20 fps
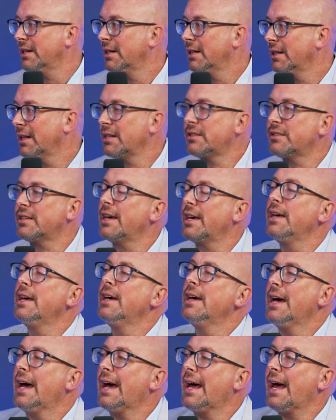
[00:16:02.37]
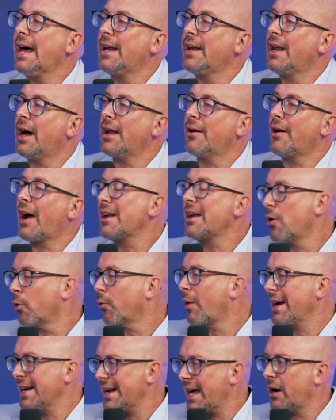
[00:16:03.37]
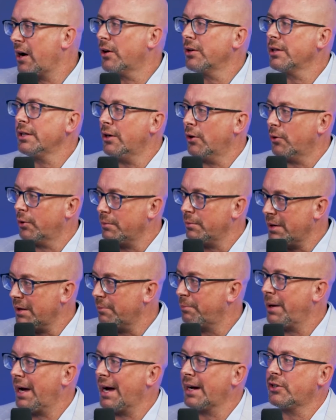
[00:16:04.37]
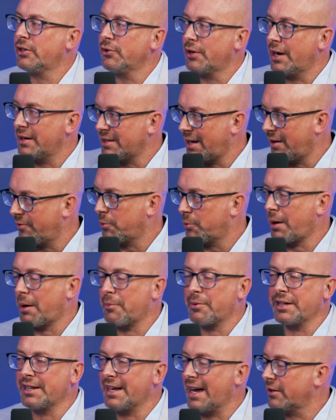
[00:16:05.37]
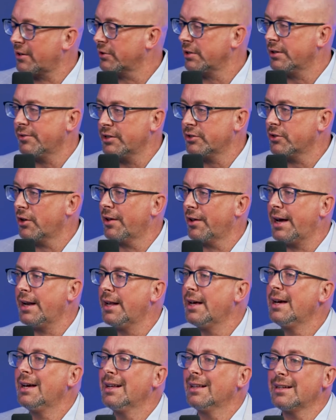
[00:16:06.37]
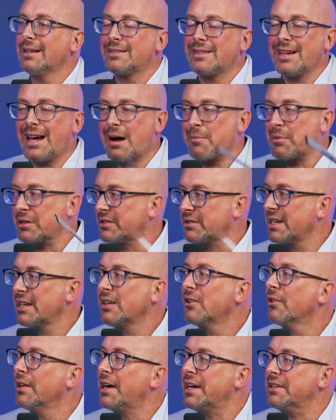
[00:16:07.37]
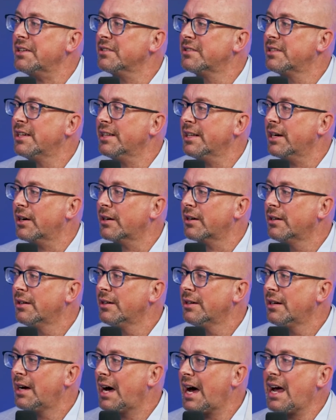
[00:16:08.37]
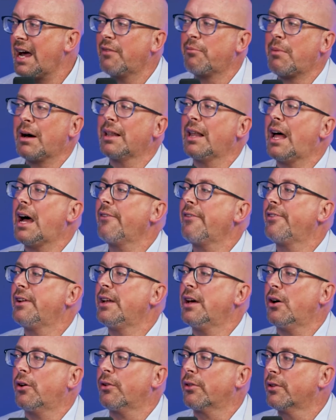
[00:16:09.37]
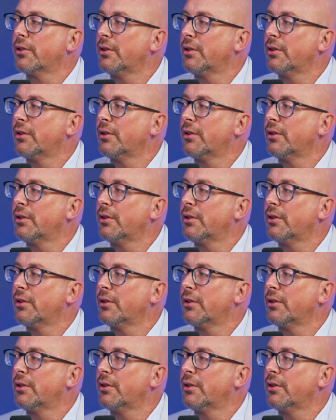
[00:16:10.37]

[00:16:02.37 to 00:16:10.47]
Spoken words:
Let's say, and not, I know right now, at Impact, you guys have a property and casualty division, all that. Let's say I'm a single agent sitting there. I have my life and health.